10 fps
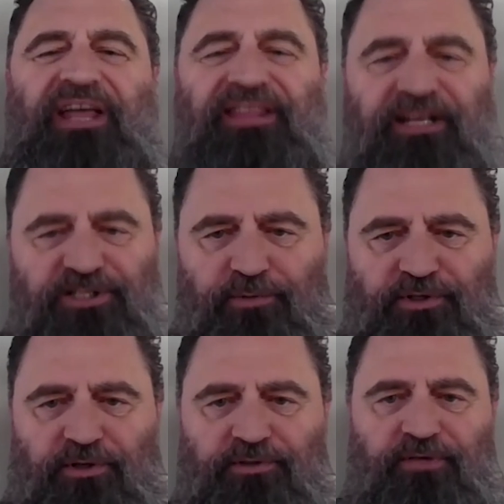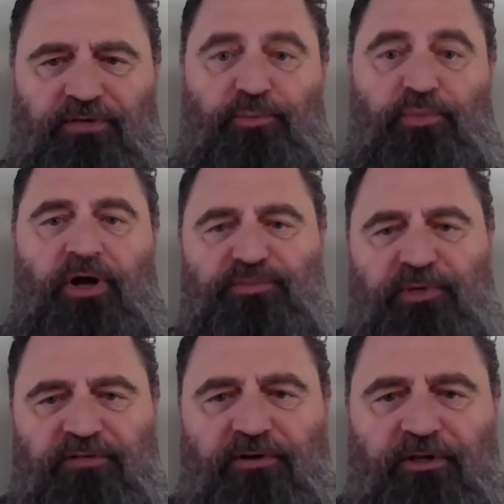I think it's the result of the
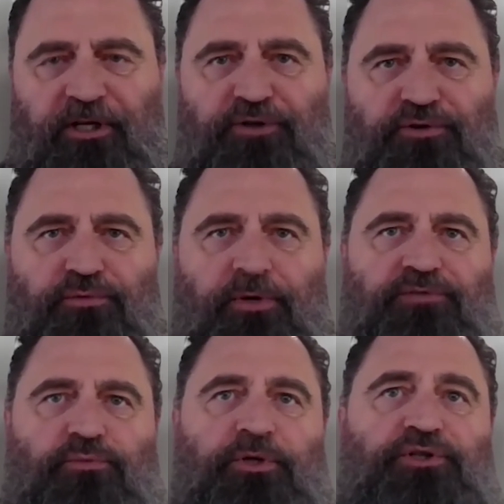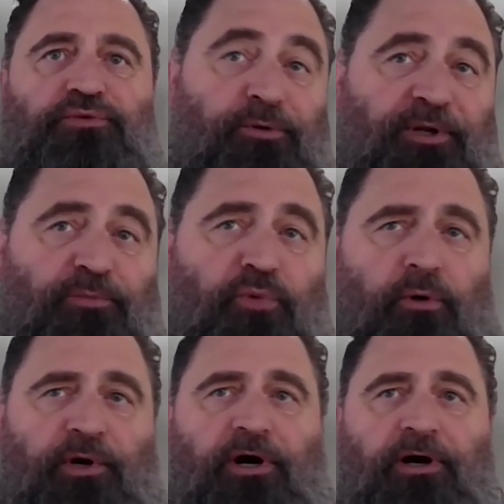prospect of falling interest rates, which would mean
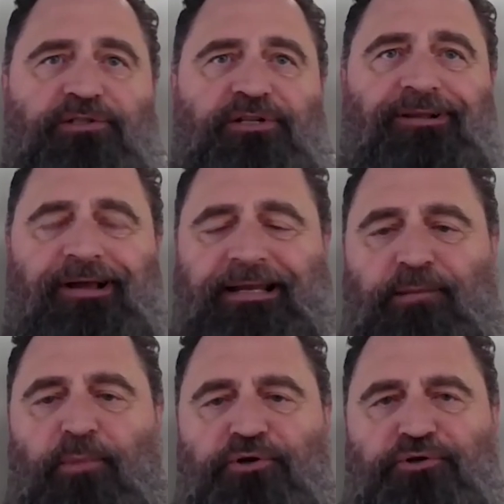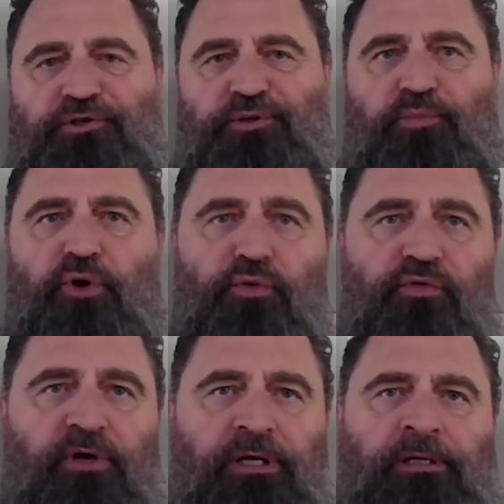borrowing costs decline and margins
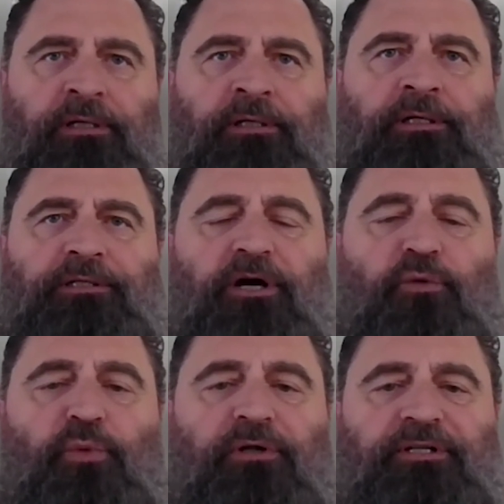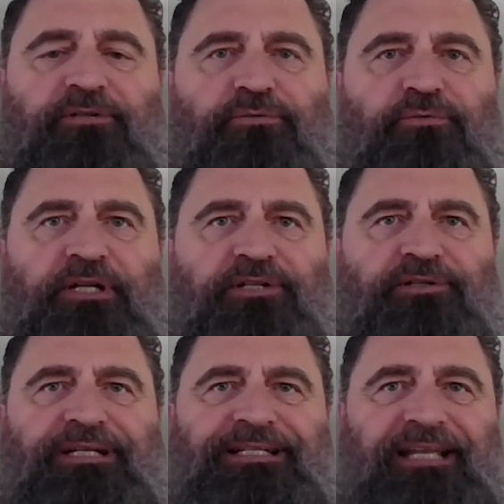improve. Now, well-heeled
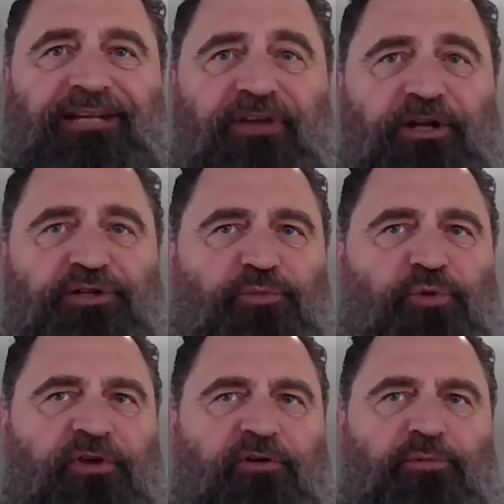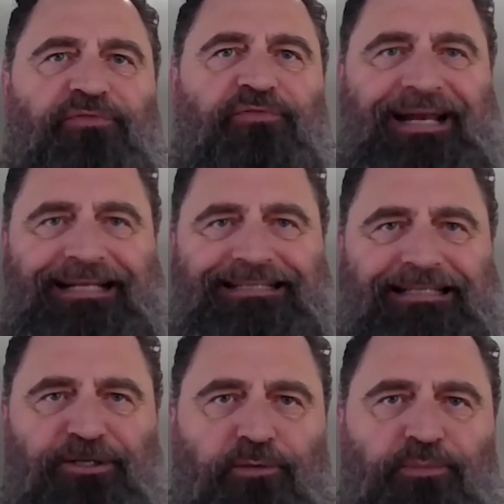REITs can take advantage of more favorable
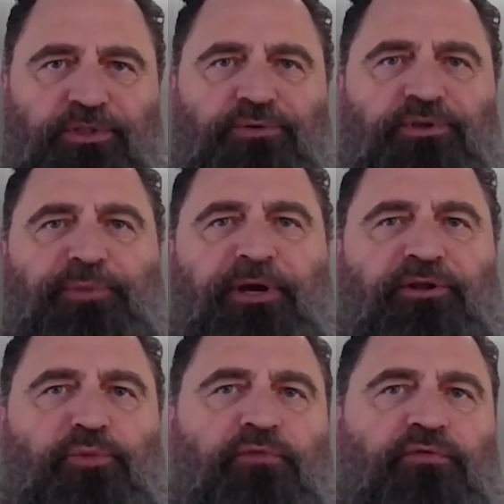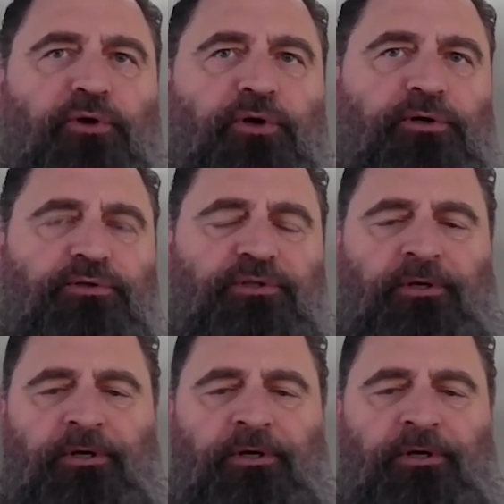financing terms to expand their portfolios,